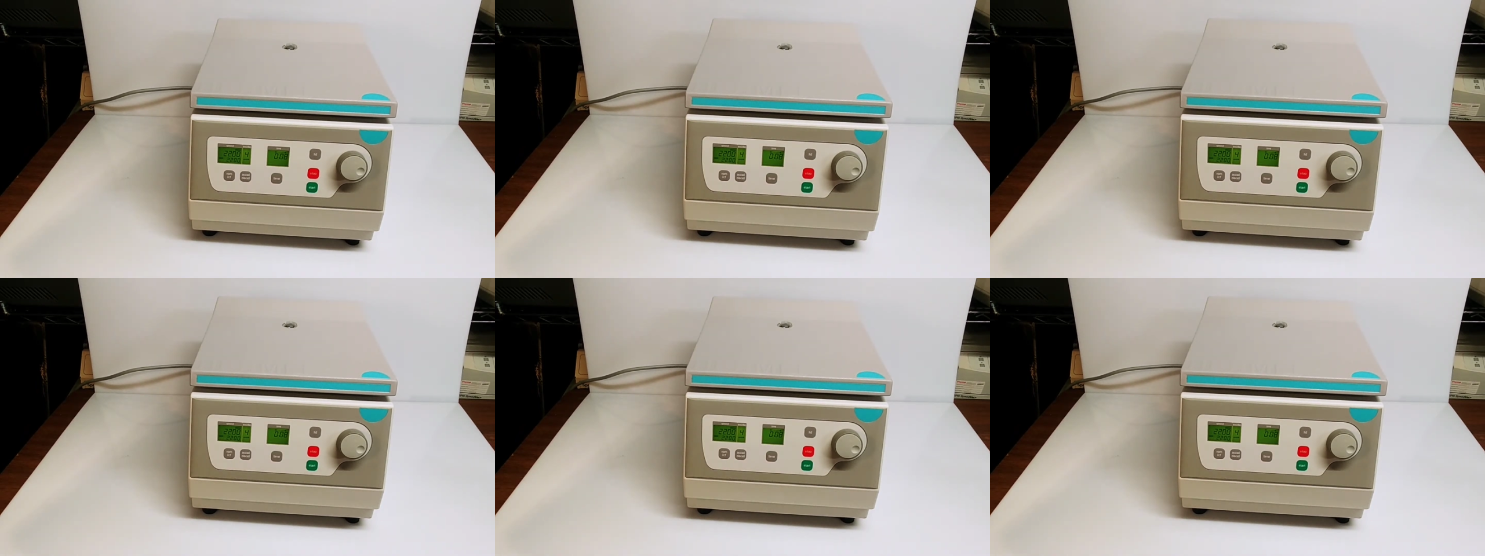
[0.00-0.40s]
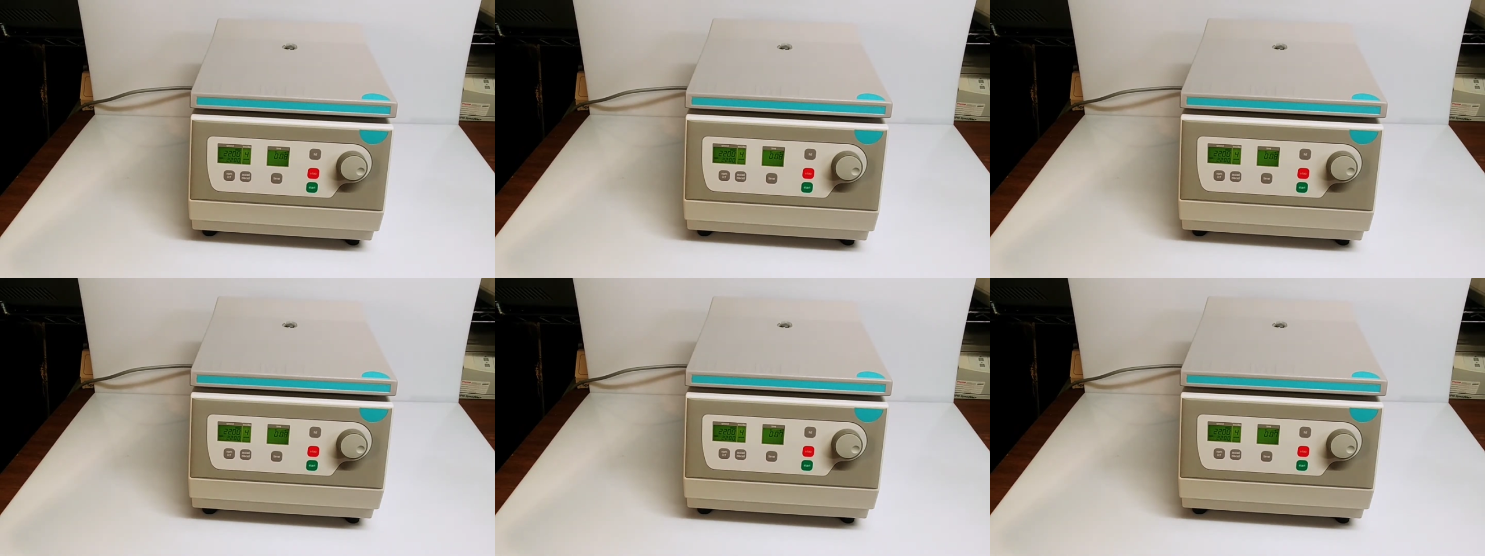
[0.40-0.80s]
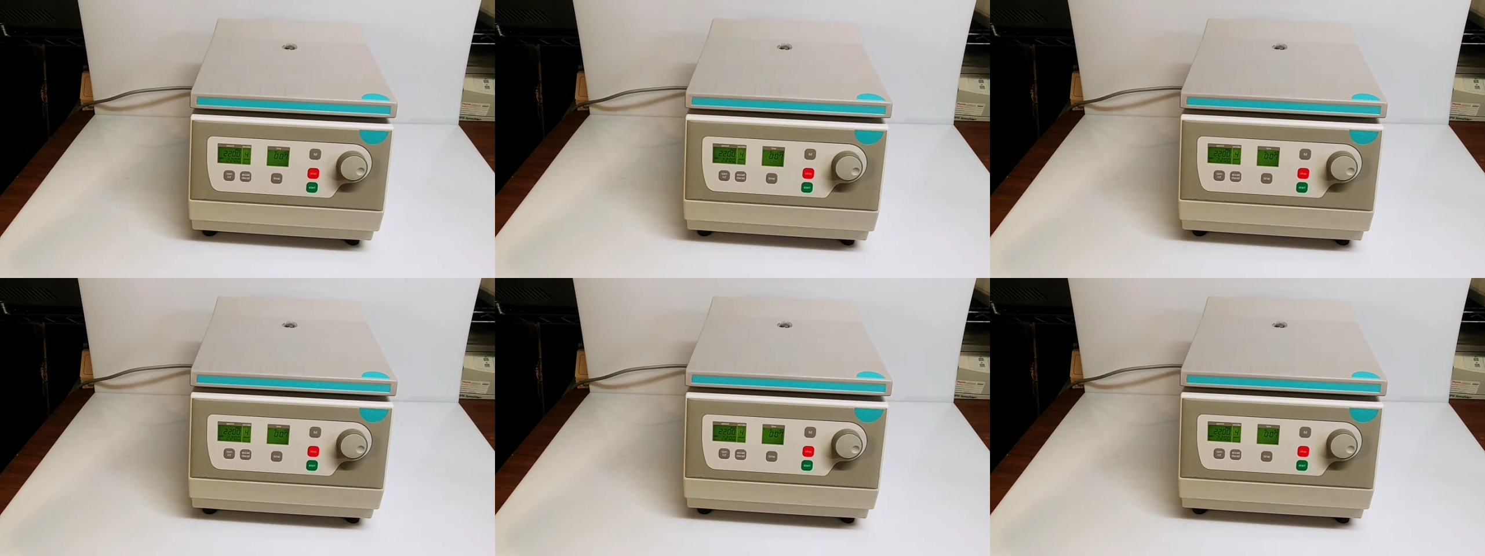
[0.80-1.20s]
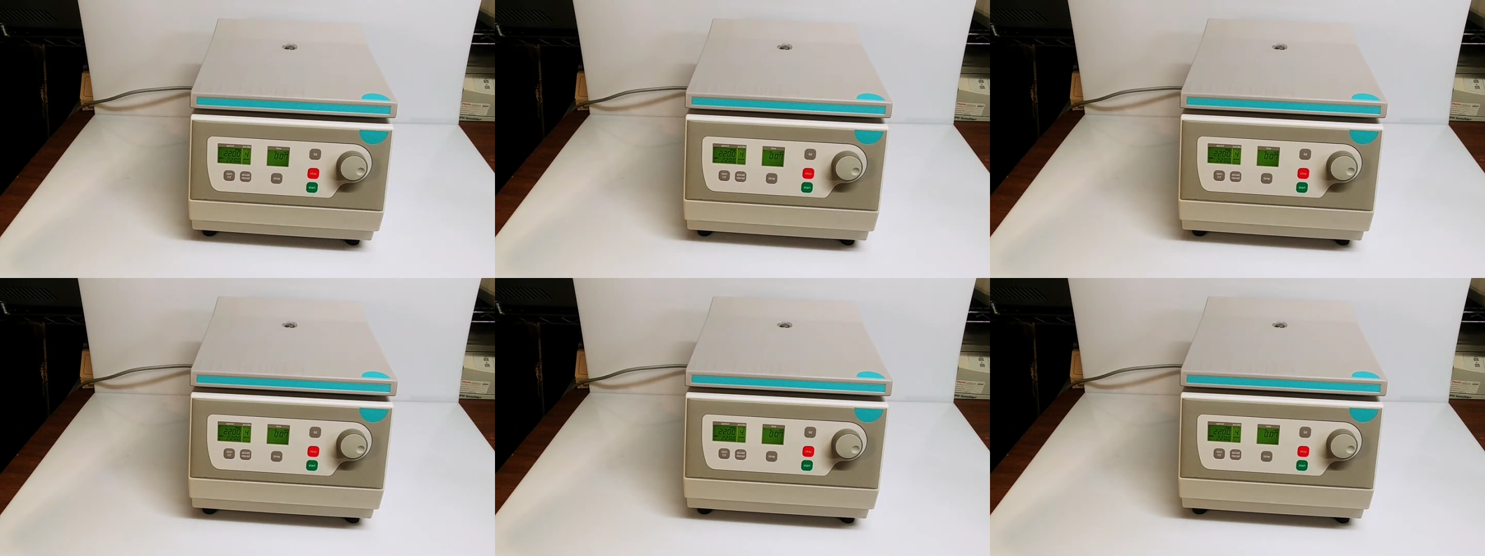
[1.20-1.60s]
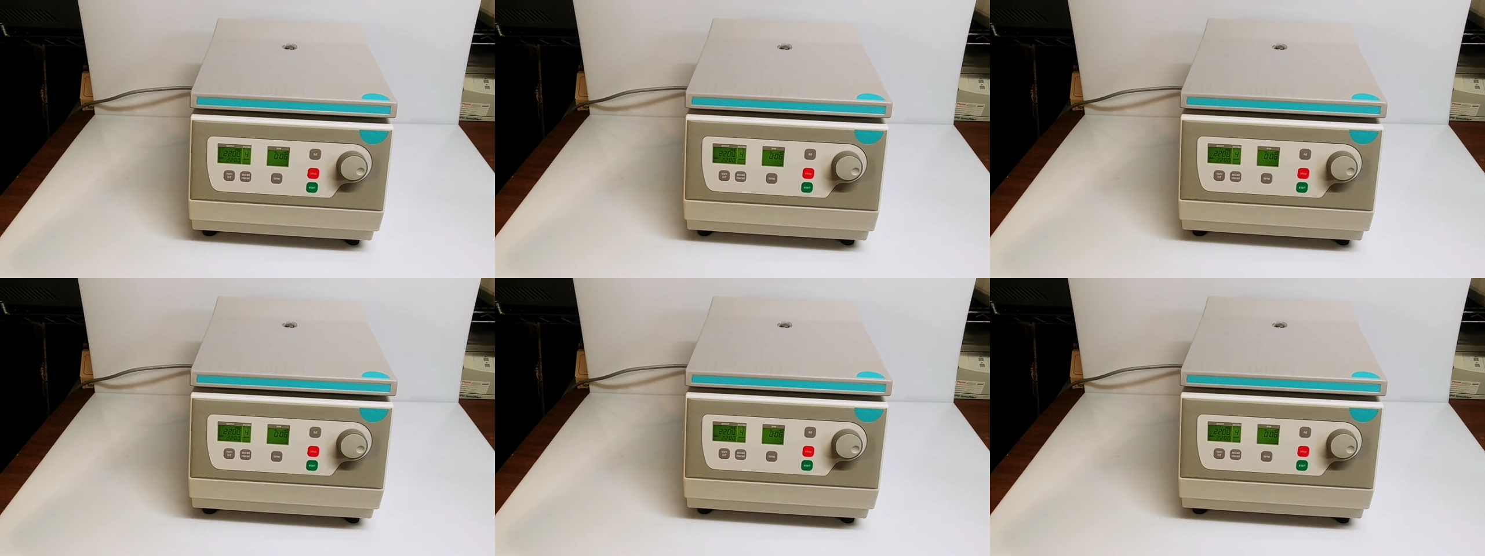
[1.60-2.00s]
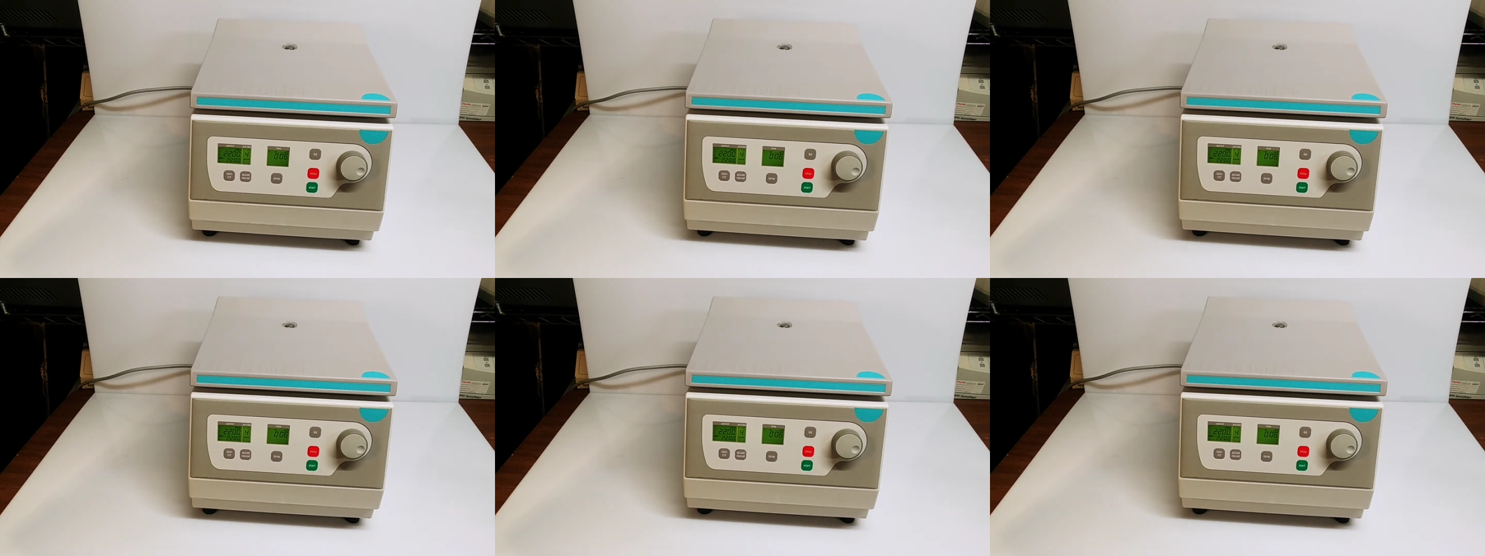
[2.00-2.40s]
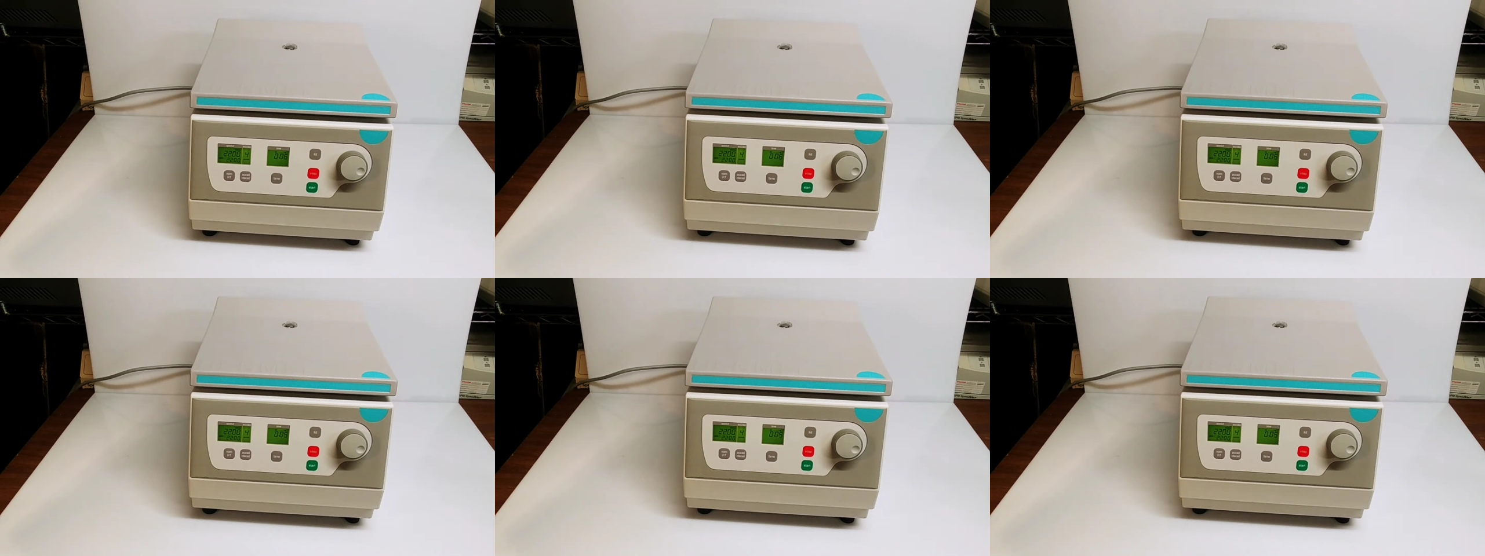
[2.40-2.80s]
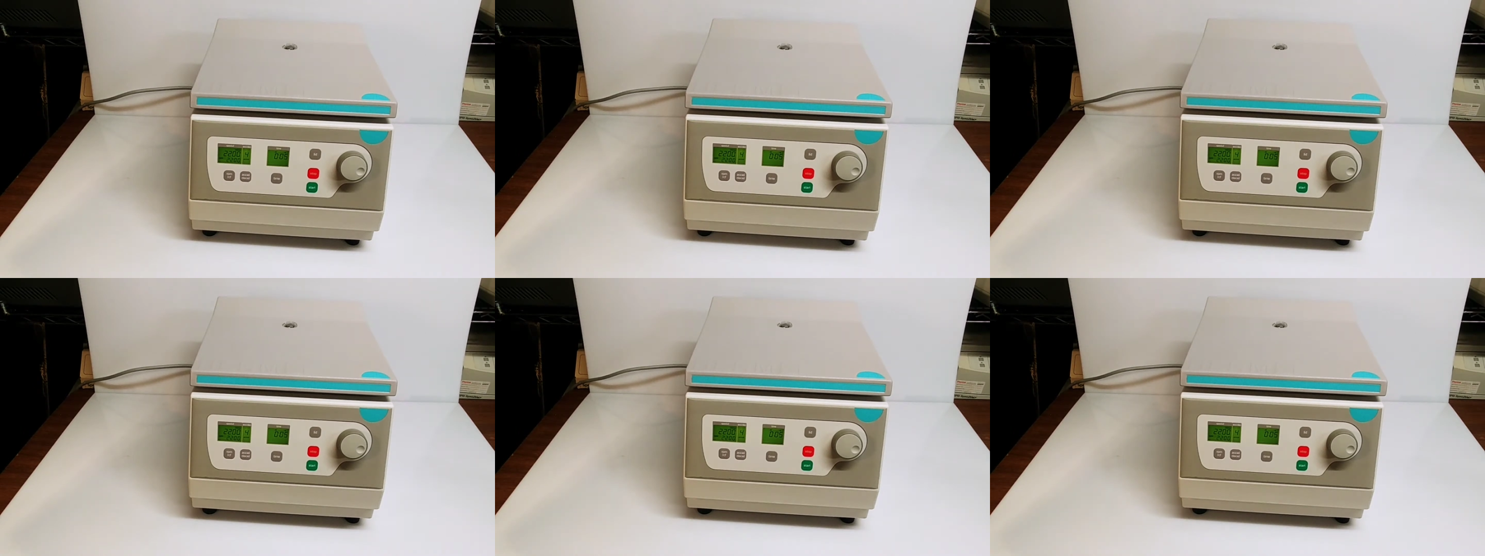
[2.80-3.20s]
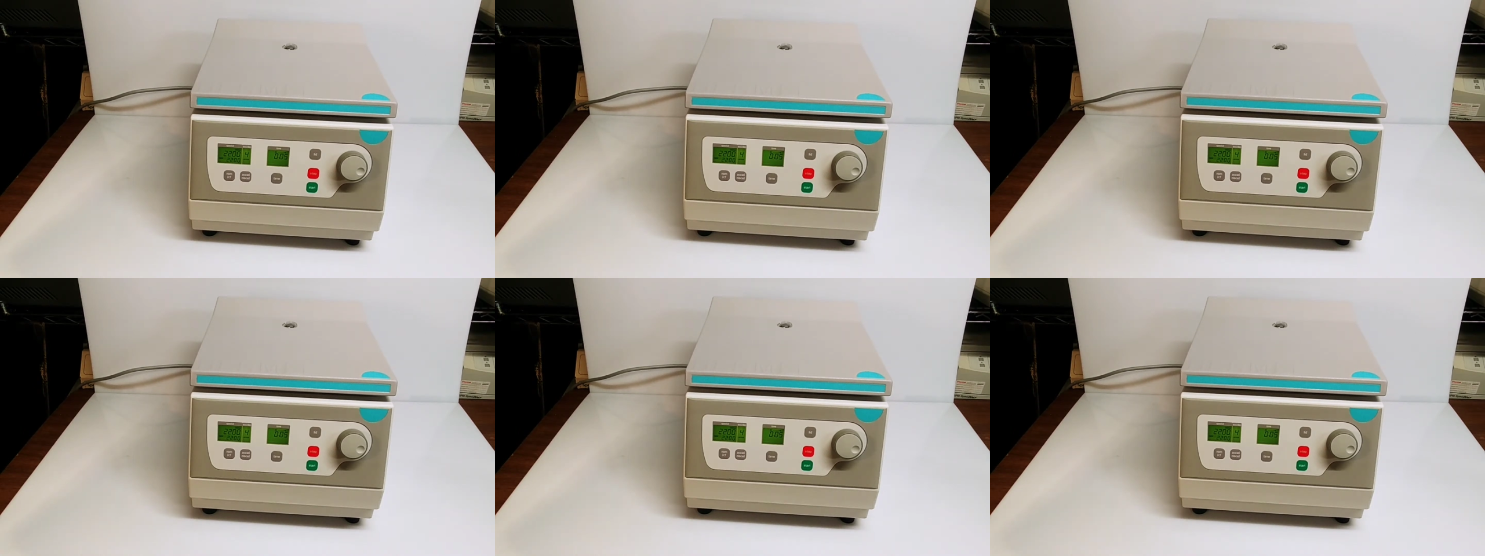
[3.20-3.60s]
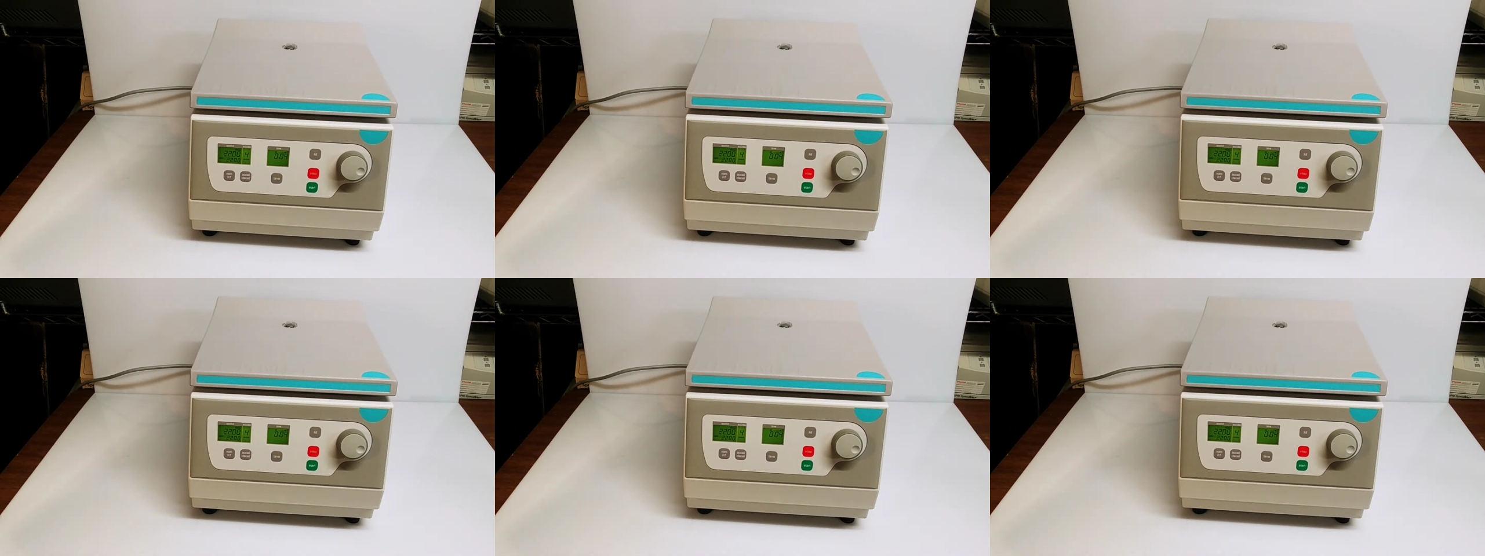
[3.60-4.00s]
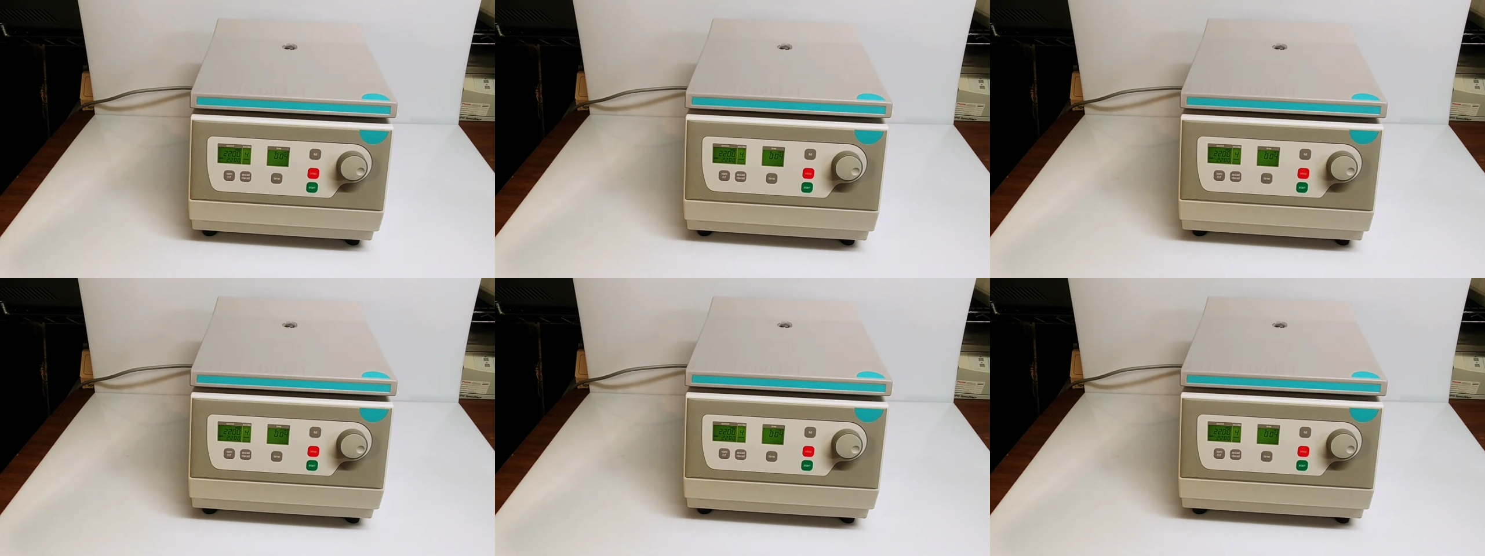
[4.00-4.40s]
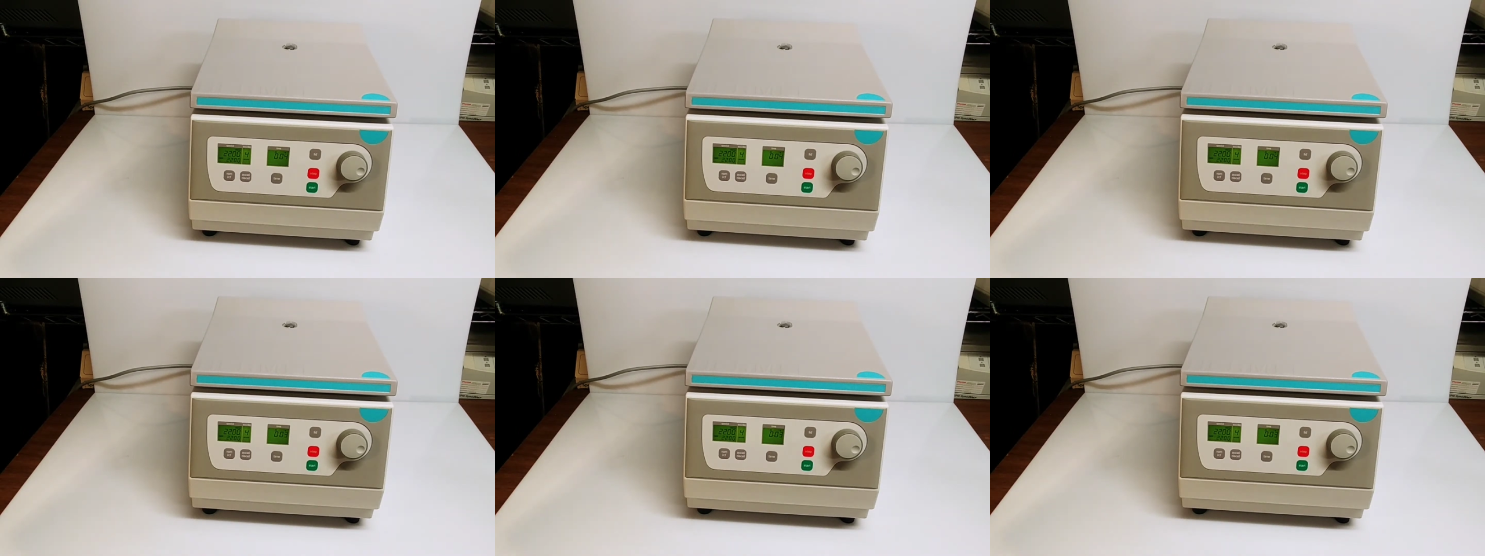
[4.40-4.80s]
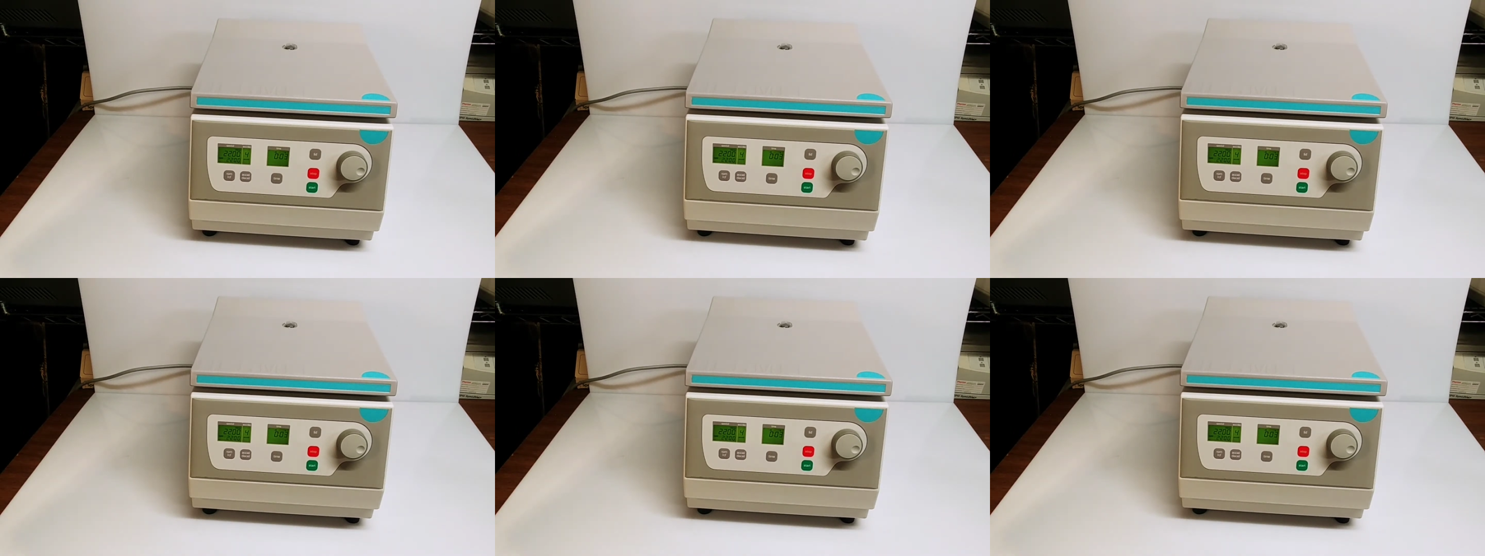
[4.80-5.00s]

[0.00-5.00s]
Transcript: Nobody's mouth can be seen.